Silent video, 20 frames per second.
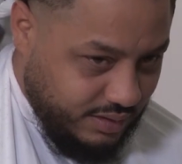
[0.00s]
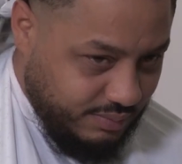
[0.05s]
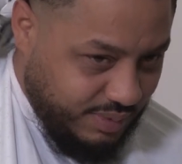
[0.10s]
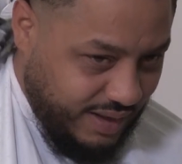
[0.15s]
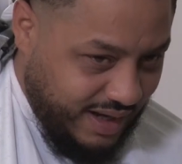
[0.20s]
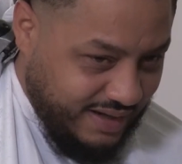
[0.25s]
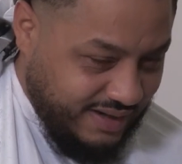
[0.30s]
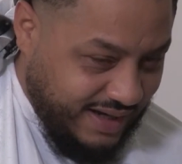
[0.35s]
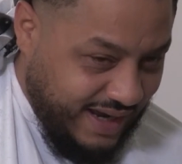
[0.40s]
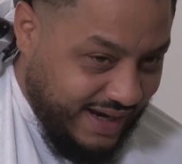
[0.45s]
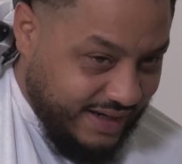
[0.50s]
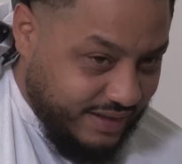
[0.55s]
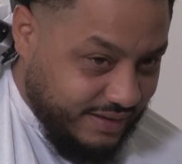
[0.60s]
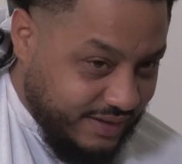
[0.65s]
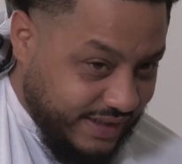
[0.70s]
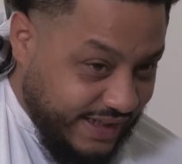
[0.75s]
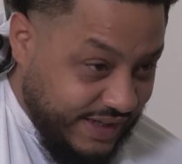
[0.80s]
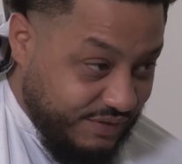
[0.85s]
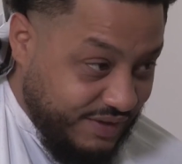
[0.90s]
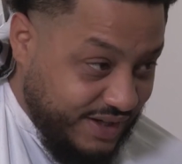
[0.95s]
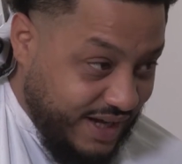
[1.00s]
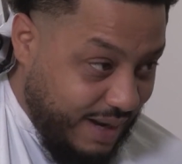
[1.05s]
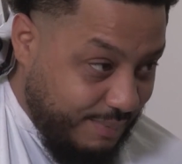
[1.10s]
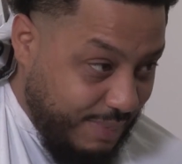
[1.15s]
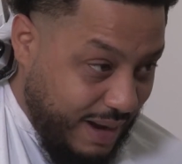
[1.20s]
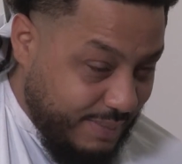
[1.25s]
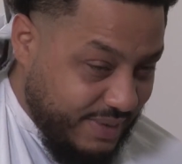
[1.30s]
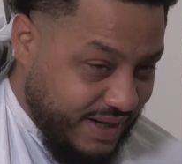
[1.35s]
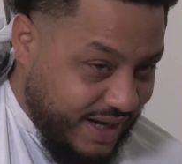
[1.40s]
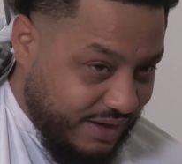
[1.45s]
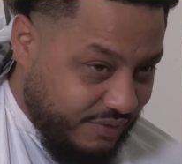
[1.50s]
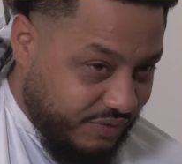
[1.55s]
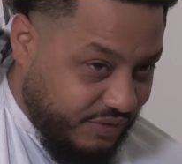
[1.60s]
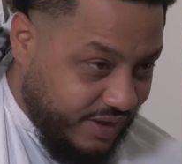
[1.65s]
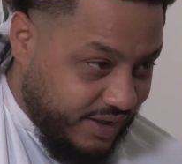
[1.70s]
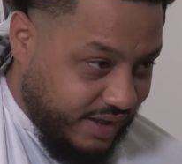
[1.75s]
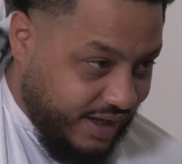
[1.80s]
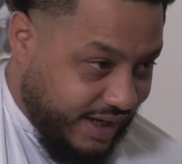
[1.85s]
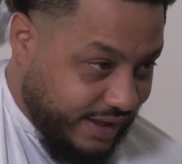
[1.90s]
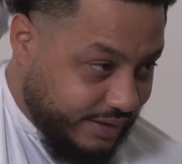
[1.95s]
But like, even the Aubameyang
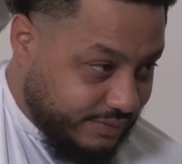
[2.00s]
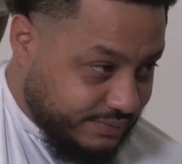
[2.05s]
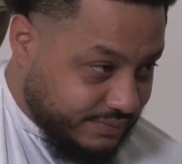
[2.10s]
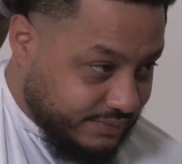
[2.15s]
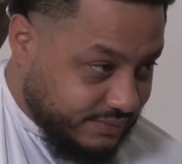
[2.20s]
thing, like.